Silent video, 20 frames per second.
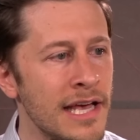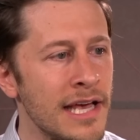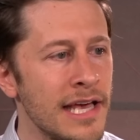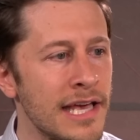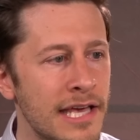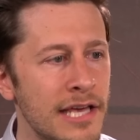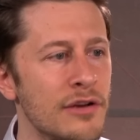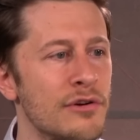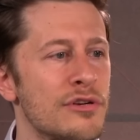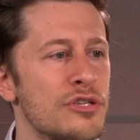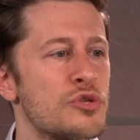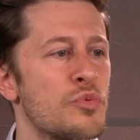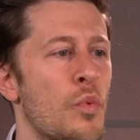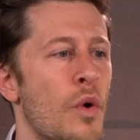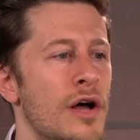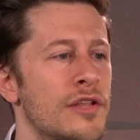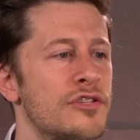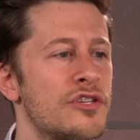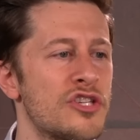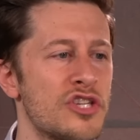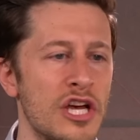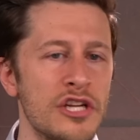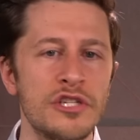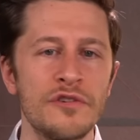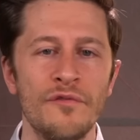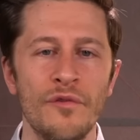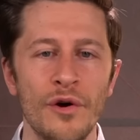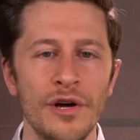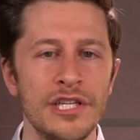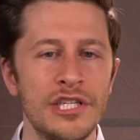Here is one such
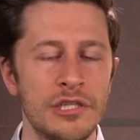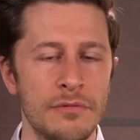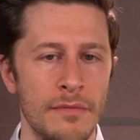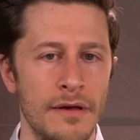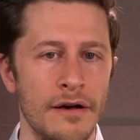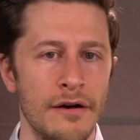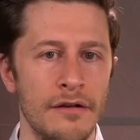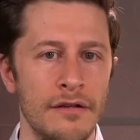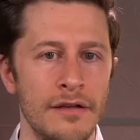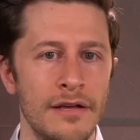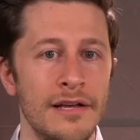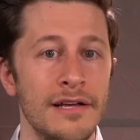voicemail.